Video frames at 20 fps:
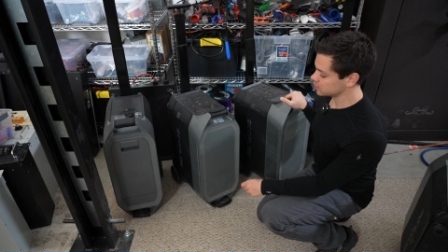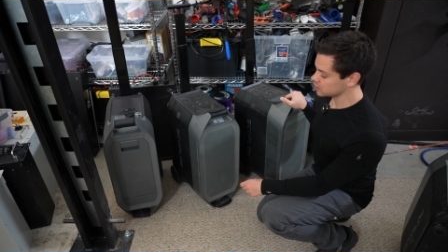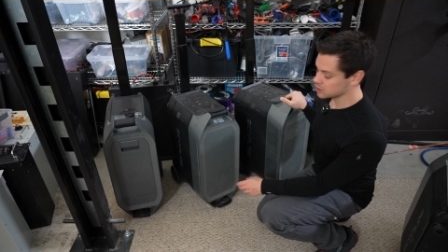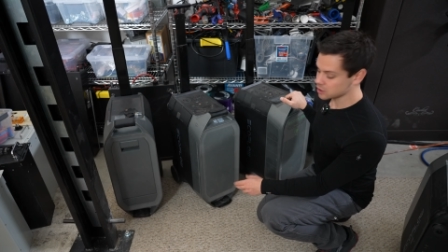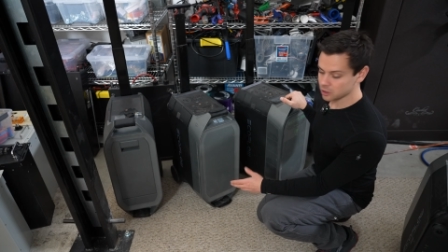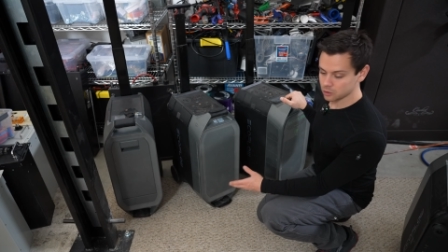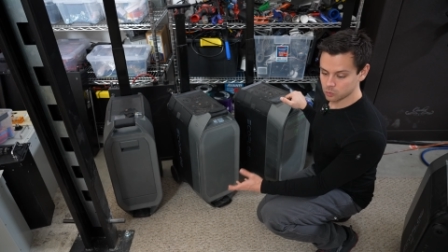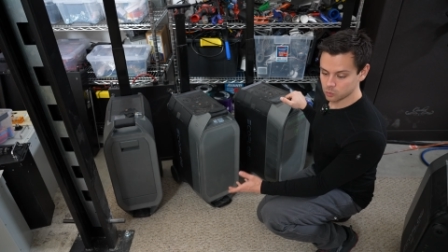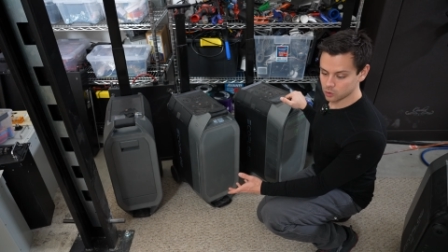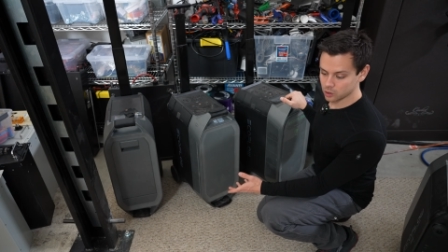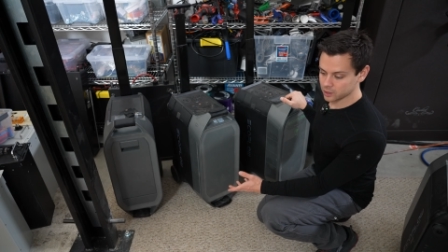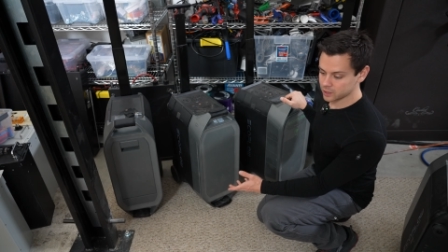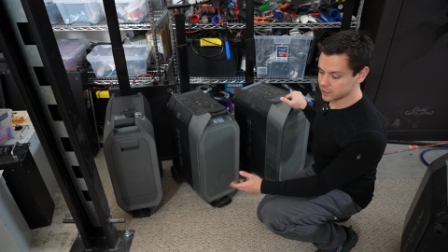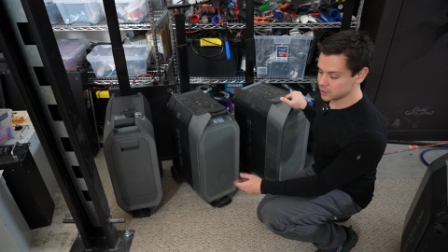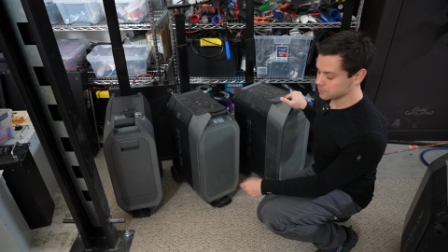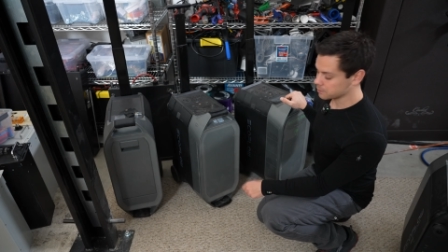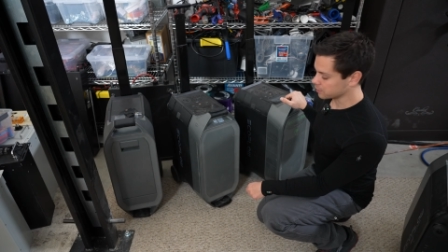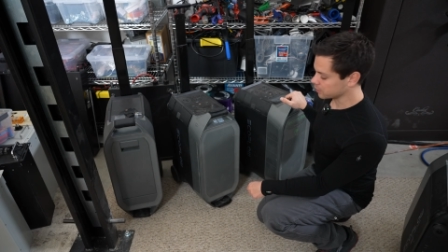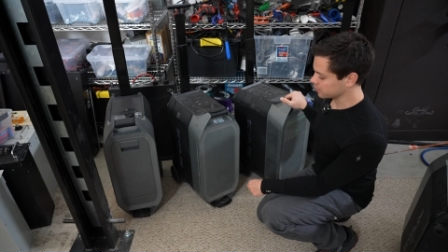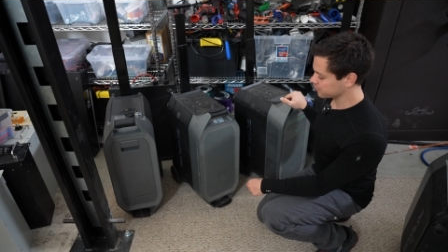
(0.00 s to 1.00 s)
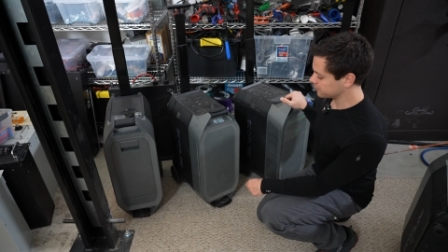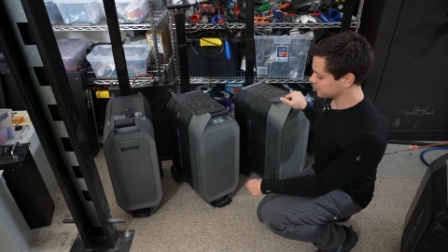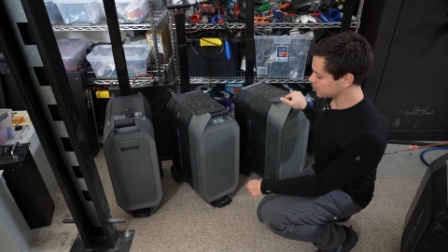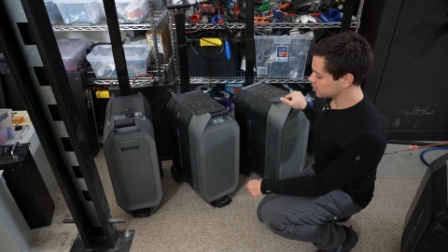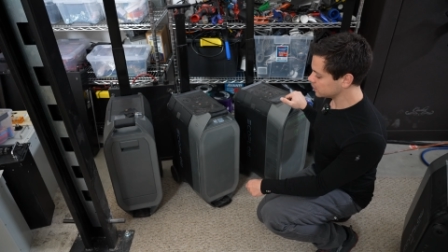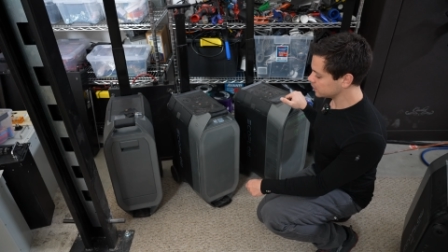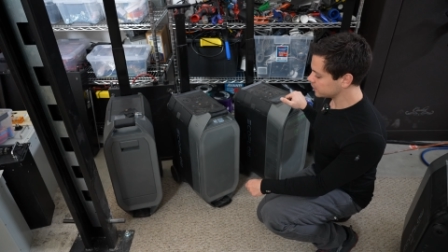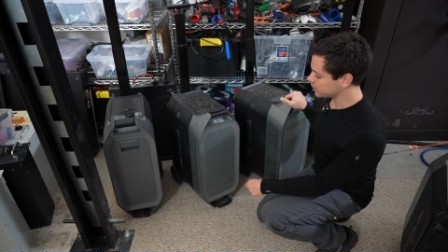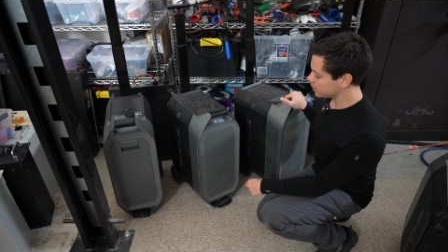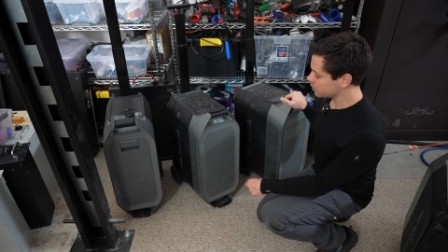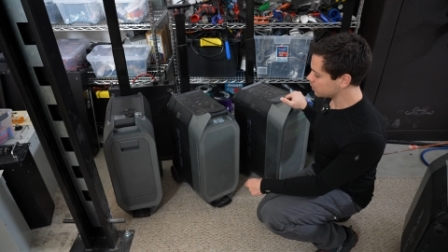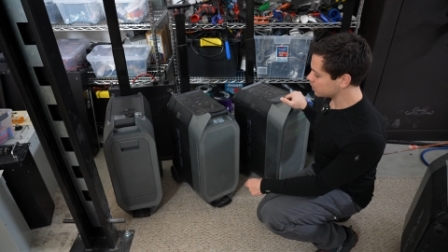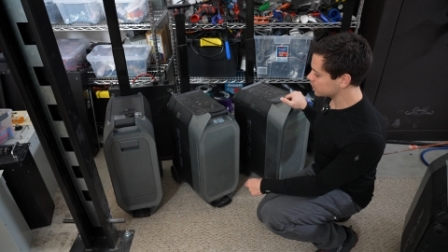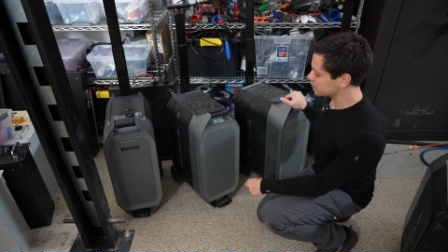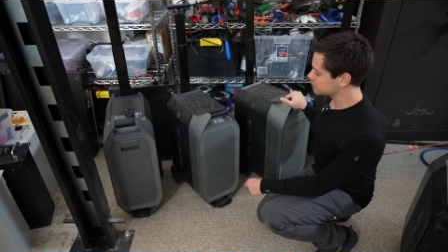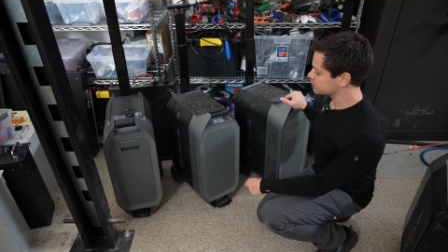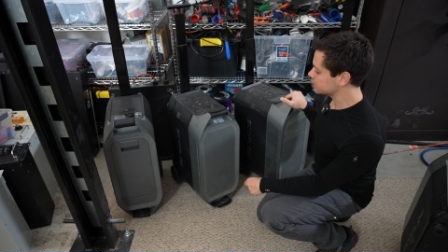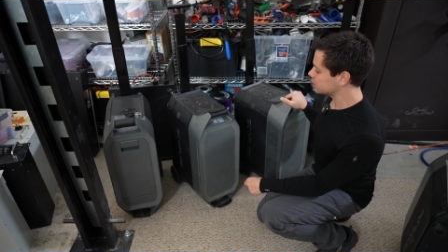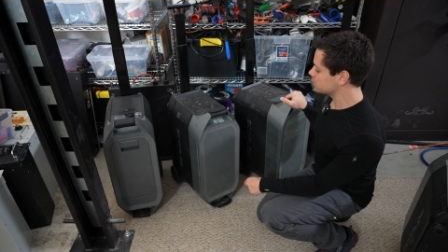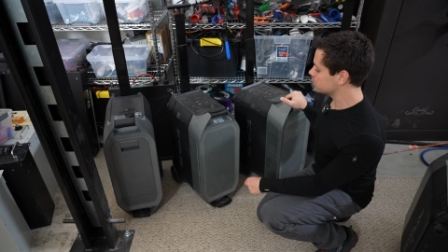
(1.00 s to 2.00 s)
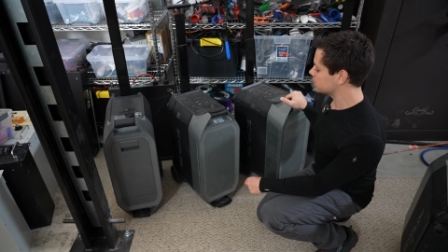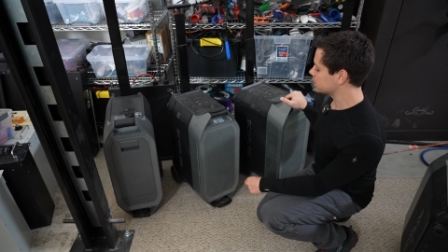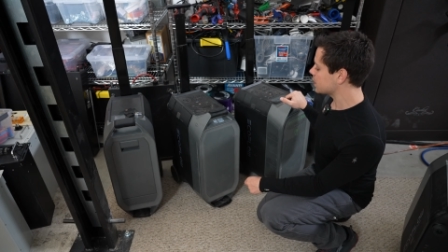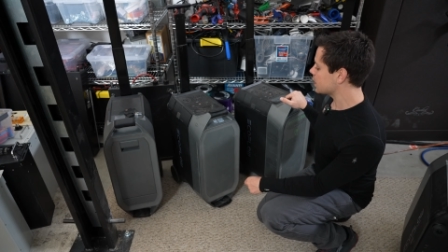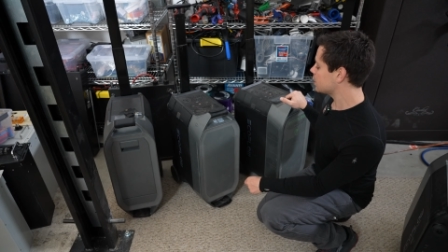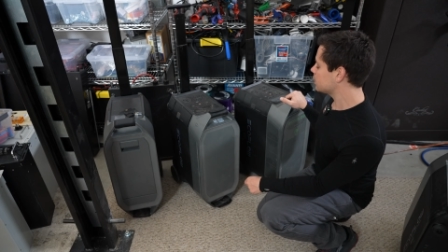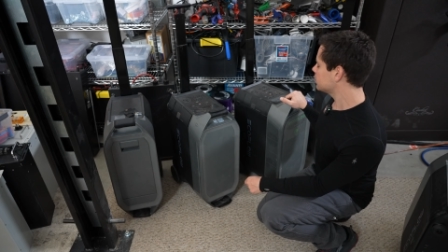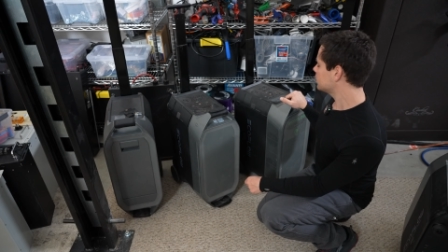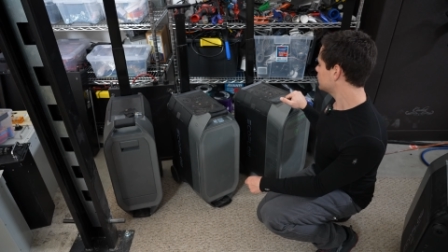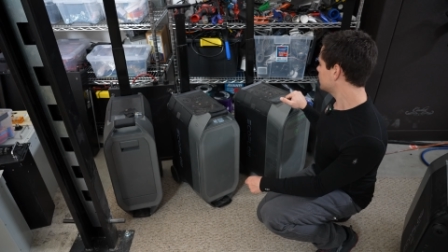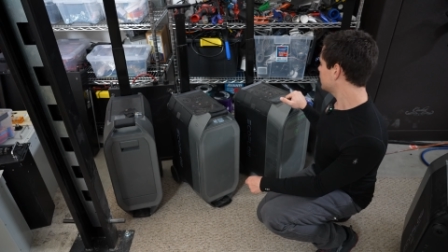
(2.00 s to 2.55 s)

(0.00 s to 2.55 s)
you know, working perfectly and they want to send one out.